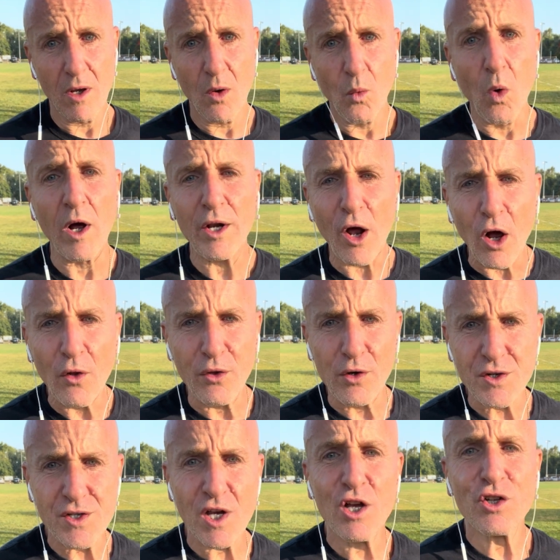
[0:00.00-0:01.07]
want
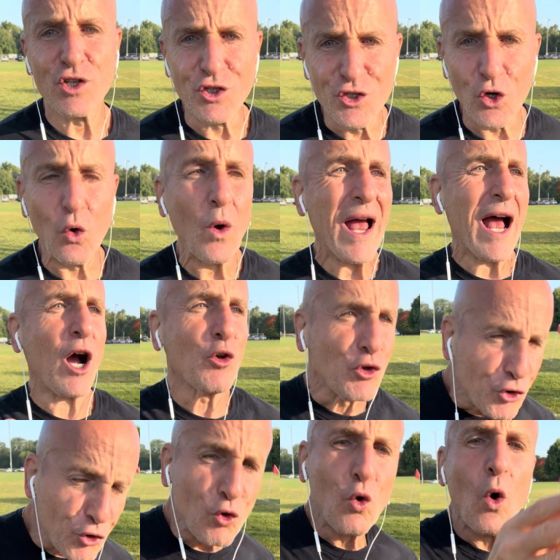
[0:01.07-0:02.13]
others to do, how
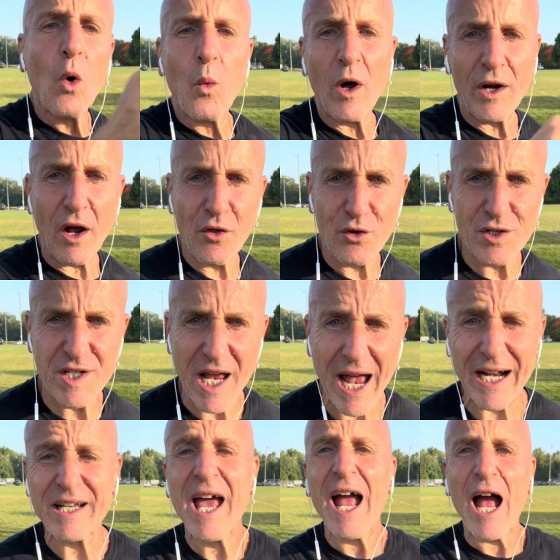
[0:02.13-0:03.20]
you want others to
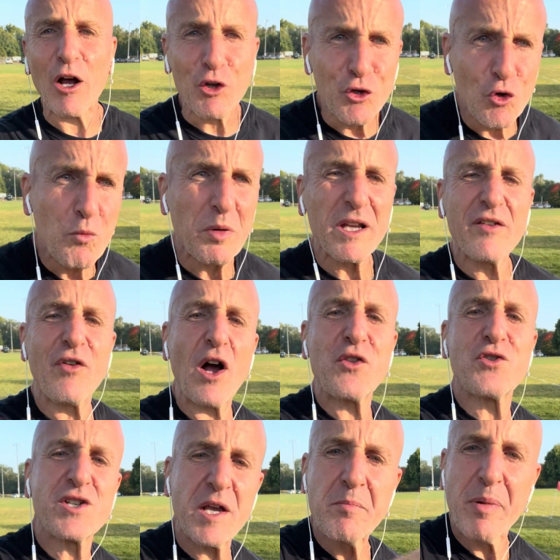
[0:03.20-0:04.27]
act, how you believe
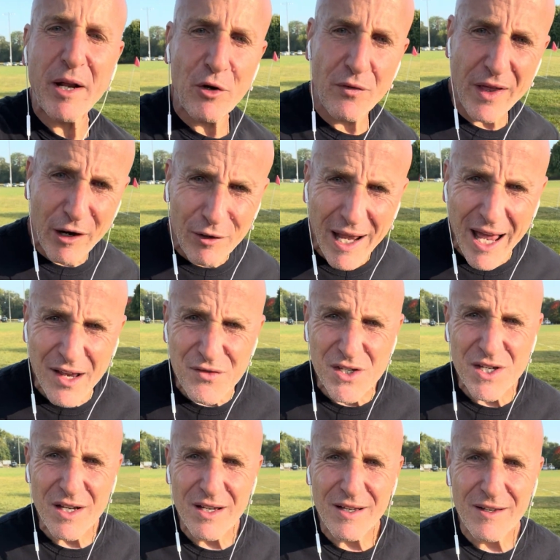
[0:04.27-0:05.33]
others can better their
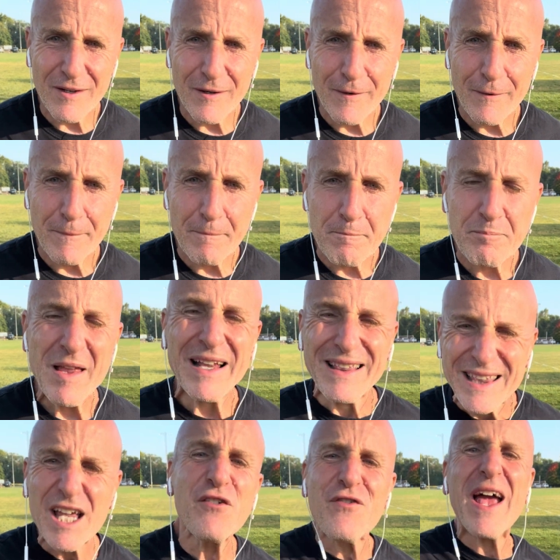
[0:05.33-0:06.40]
lives.
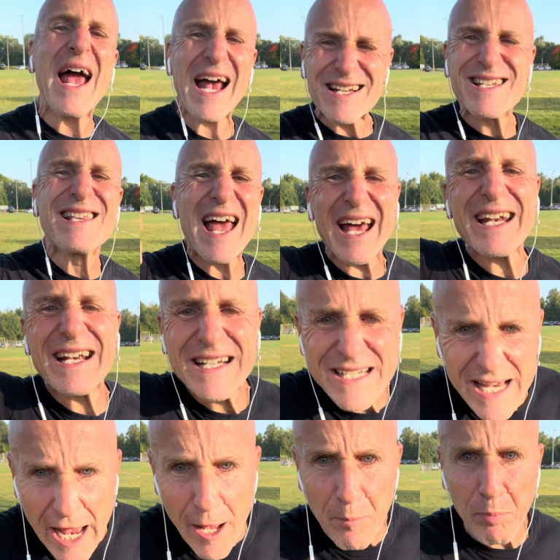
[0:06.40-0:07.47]
Live as that
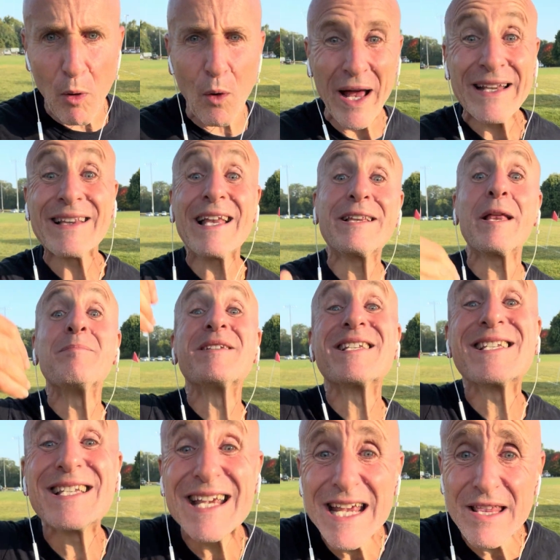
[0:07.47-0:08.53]
example and let them
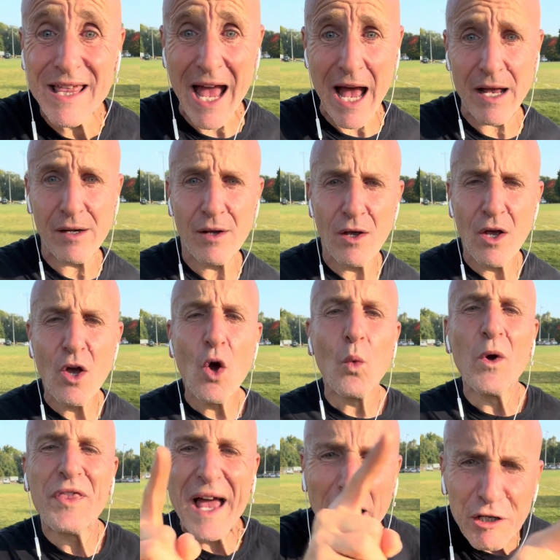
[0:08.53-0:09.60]
see that
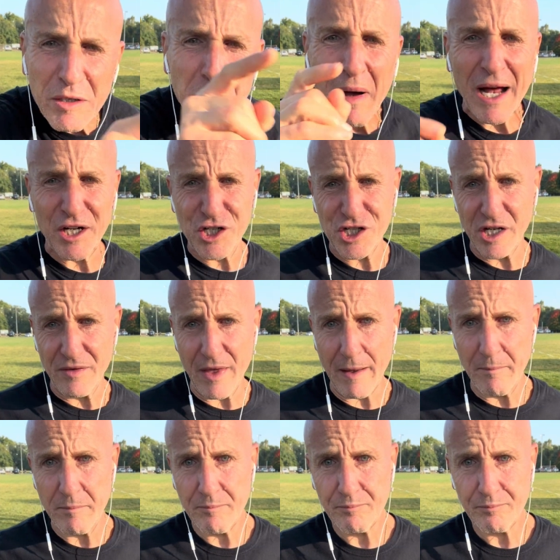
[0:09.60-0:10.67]
without admonishing them,